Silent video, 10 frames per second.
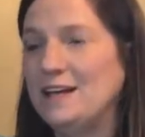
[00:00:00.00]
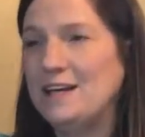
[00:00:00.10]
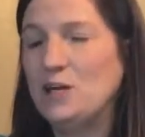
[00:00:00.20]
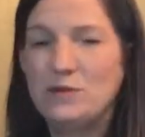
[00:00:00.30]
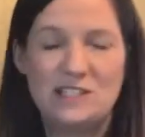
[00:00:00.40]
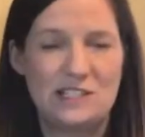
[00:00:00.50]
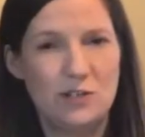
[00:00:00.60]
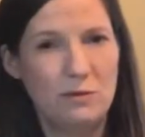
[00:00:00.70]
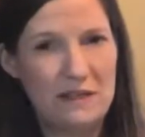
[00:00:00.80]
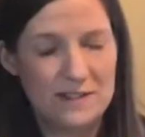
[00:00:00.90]
it would
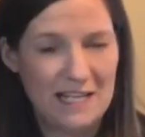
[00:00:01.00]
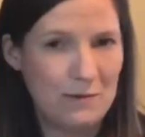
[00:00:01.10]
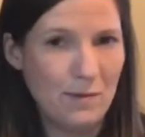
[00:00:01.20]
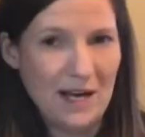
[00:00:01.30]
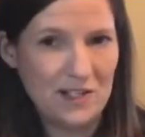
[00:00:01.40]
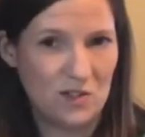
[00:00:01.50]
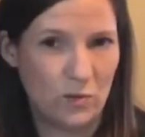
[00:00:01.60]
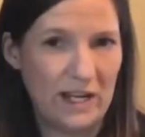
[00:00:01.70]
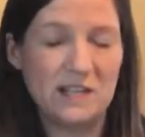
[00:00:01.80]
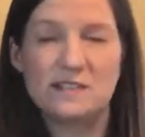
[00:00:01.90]
still be the same amount of
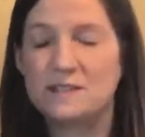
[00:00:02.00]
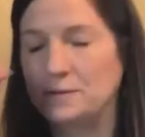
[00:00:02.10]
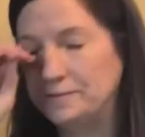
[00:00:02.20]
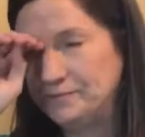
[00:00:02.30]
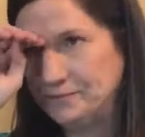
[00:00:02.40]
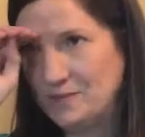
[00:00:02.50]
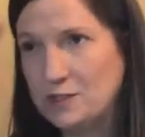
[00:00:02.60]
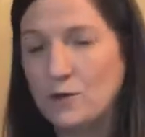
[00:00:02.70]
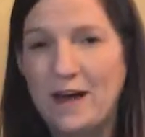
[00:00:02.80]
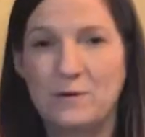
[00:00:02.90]
swings.
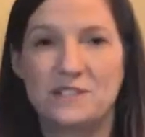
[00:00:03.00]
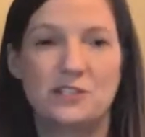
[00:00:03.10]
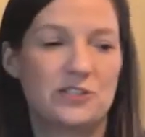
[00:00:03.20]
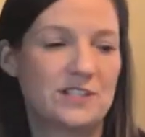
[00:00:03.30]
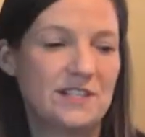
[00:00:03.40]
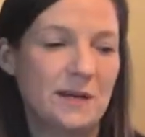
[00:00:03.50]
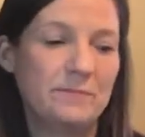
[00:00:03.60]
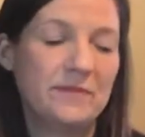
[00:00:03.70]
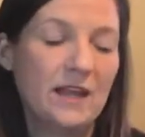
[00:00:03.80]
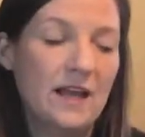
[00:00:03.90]
So that was
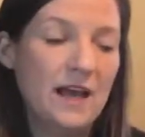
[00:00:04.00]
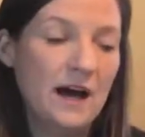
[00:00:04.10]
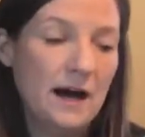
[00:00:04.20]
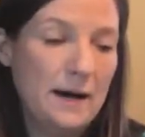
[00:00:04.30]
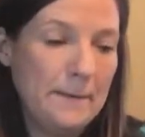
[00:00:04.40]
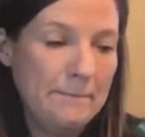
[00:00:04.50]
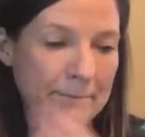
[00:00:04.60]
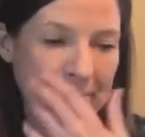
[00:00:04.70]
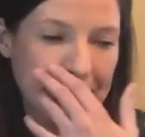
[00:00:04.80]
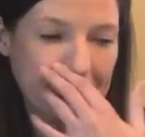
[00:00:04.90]
interesting.
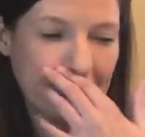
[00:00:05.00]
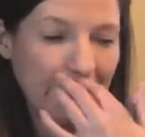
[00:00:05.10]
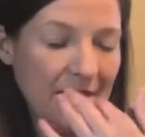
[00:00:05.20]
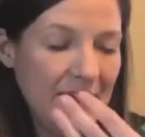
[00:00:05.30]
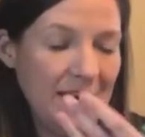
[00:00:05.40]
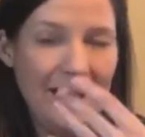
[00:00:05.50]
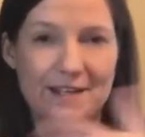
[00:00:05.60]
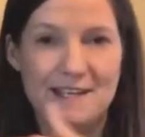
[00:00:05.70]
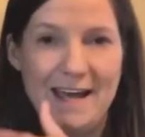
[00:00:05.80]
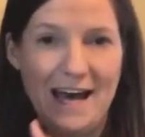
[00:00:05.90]
And then
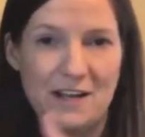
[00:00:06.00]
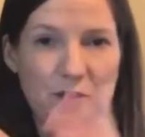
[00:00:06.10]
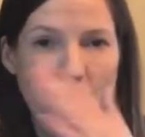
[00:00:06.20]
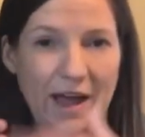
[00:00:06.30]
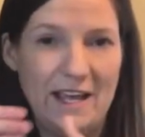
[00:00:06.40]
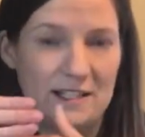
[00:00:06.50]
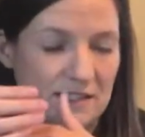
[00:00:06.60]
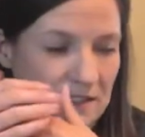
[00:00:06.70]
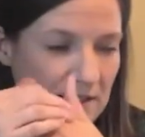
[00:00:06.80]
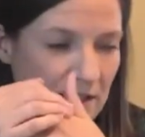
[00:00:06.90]
as I added the
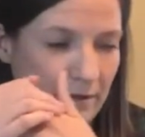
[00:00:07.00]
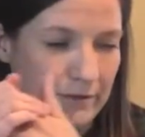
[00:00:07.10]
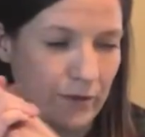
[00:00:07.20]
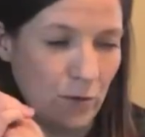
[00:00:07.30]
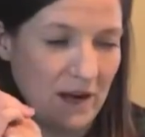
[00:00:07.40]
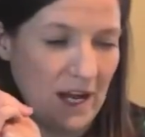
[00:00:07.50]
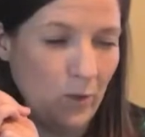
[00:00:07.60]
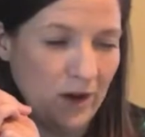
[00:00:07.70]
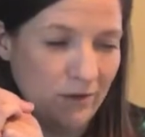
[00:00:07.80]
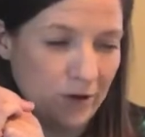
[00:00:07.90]
weights for my
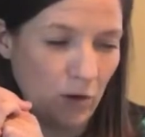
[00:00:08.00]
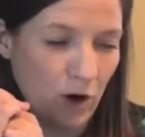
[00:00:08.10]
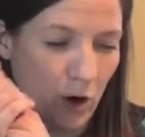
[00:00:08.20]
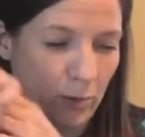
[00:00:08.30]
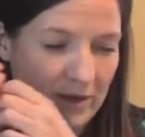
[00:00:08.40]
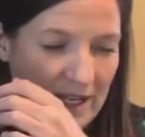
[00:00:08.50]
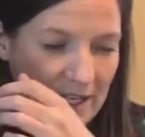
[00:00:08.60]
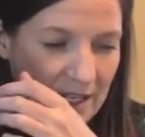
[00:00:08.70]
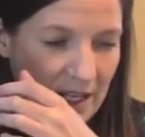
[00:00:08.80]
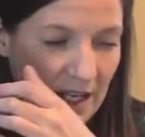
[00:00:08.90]
1 foot rope,
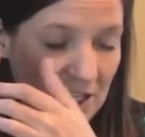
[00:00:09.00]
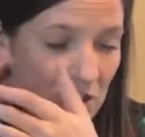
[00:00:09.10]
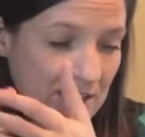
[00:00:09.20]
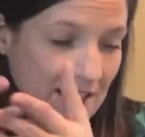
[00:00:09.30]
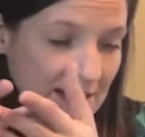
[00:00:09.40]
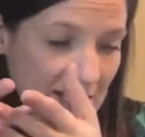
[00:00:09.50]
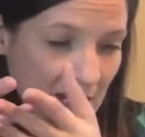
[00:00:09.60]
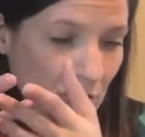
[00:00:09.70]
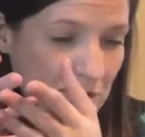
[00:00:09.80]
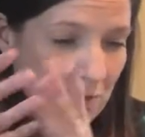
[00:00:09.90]
it just
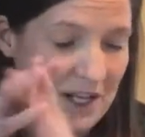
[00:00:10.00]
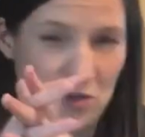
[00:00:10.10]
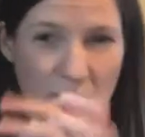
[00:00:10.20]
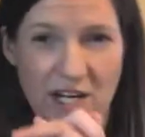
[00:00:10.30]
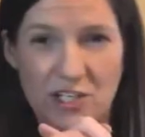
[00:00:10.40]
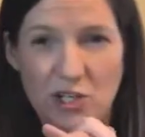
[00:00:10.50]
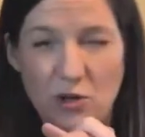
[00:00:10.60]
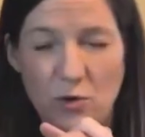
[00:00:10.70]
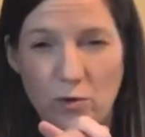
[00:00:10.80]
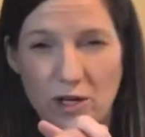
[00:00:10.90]
continued to be
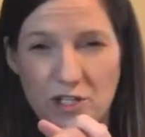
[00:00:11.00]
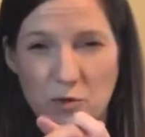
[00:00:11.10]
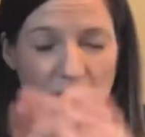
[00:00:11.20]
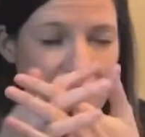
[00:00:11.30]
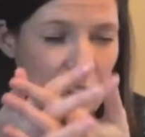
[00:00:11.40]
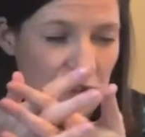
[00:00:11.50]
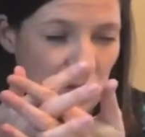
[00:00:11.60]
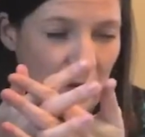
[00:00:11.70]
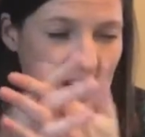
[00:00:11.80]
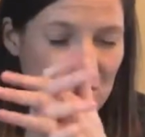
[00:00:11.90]
22
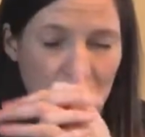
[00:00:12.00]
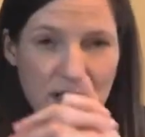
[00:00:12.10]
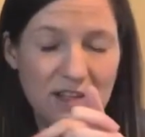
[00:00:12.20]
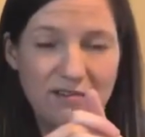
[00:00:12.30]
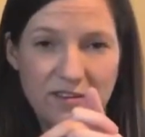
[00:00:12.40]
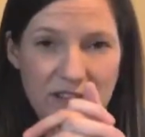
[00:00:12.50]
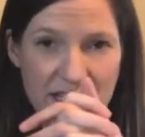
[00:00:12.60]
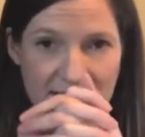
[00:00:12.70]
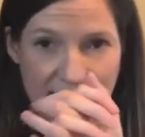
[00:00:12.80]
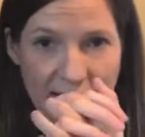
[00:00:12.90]
swings within the
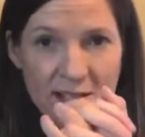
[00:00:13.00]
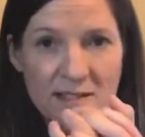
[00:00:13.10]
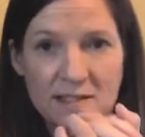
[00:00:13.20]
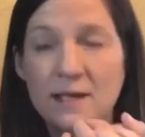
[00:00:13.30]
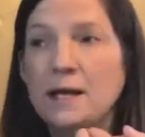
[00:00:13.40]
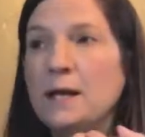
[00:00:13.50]
15 seconds.